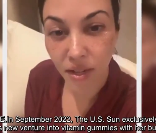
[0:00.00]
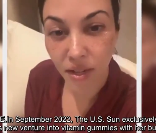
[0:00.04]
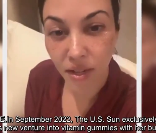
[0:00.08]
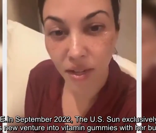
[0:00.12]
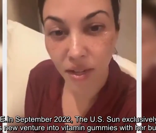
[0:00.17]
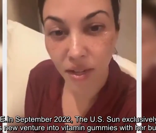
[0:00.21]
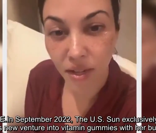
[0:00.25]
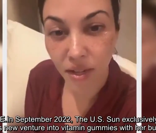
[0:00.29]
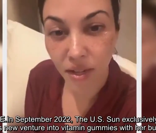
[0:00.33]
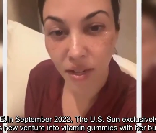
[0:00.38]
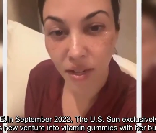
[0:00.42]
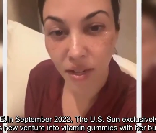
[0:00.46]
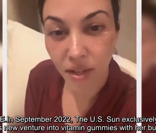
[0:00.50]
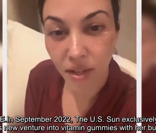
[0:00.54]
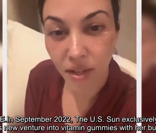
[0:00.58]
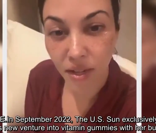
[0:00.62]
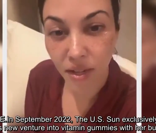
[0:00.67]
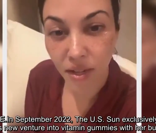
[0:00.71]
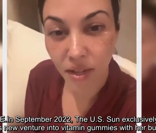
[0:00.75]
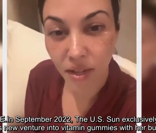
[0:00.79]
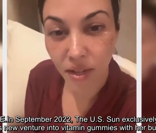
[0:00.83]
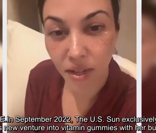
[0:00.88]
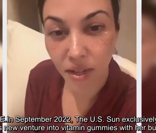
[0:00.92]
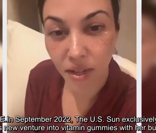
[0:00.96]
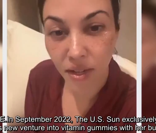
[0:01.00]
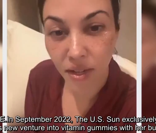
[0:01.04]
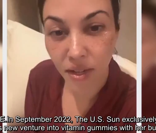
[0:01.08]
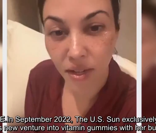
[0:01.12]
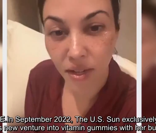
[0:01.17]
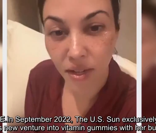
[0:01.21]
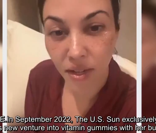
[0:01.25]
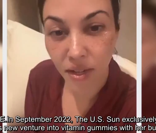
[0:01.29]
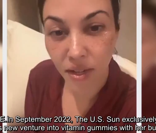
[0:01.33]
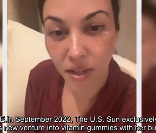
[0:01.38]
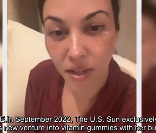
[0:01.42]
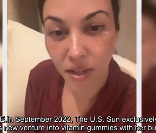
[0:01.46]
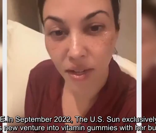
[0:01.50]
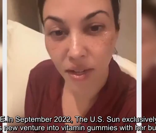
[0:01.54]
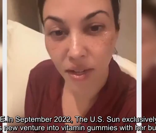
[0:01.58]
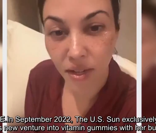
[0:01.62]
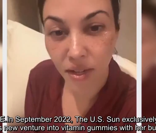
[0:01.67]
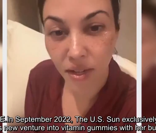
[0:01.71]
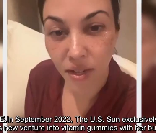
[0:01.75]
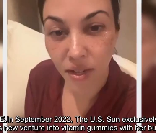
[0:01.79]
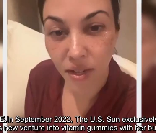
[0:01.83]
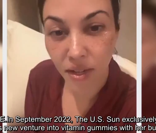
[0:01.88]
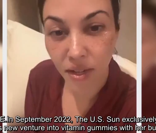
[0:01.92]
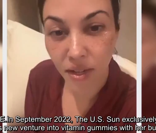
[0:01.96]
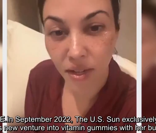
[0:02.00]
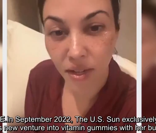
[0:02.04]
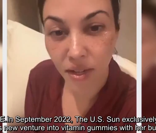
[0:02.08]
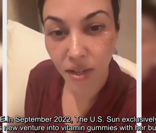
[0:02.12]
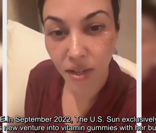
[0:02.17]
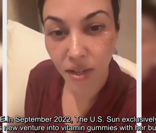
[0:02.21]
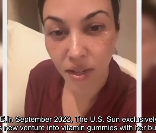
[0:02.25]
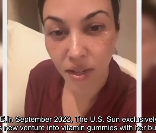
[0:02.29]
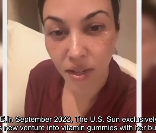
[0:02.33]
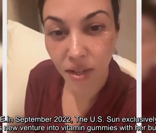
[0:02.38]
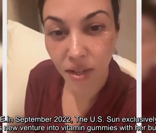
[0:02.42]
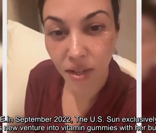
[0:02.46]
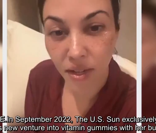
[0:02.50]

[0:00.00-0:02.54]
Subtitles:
[no speech]